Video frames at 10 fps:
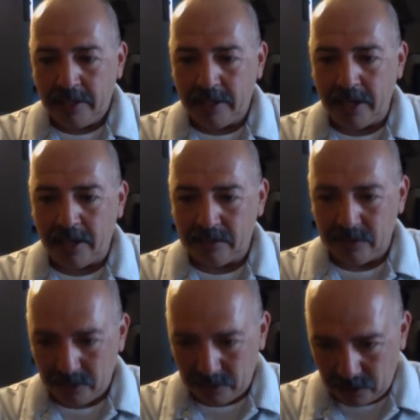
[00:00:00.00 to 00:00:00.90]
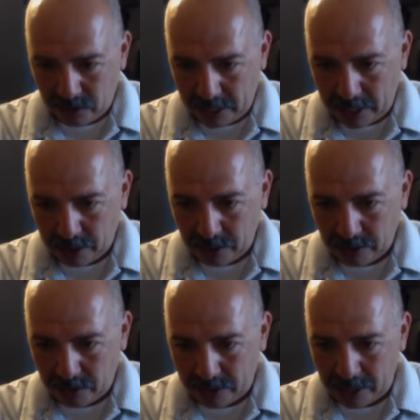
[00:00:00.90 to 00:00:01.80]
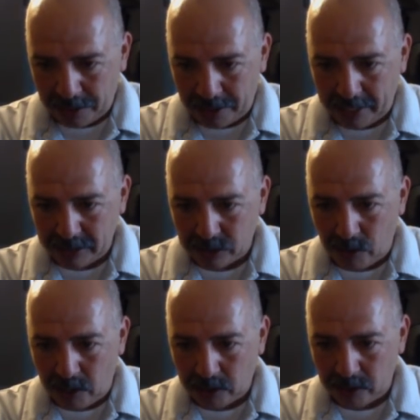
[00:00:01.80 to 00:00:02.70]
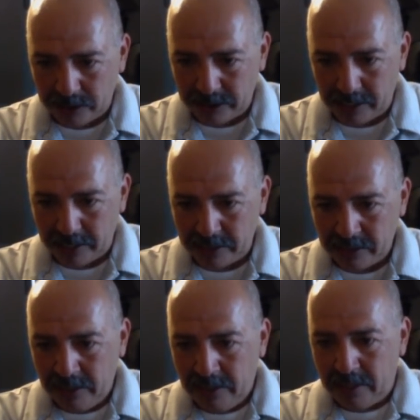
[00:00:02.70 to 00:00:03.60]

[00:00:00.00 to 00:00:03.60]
Yeah. Okay. Thanks, Guac Girl says.